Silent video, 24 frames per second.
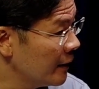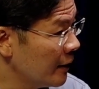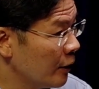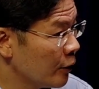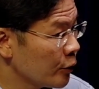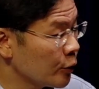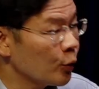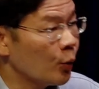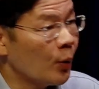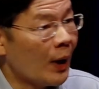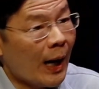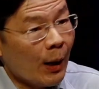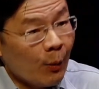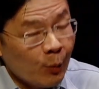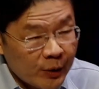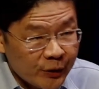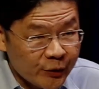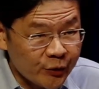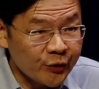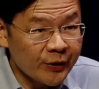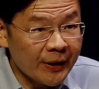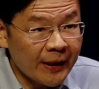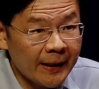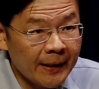So I would
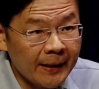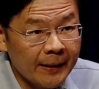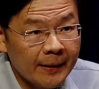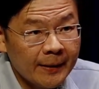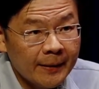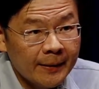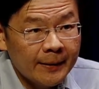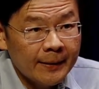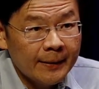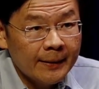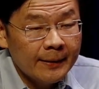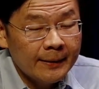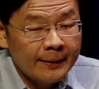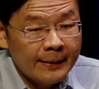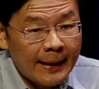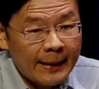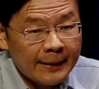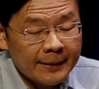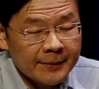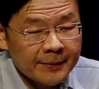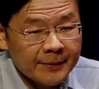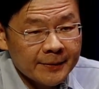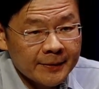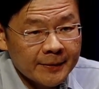say,
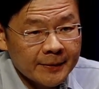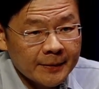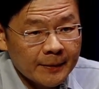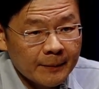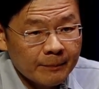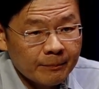let's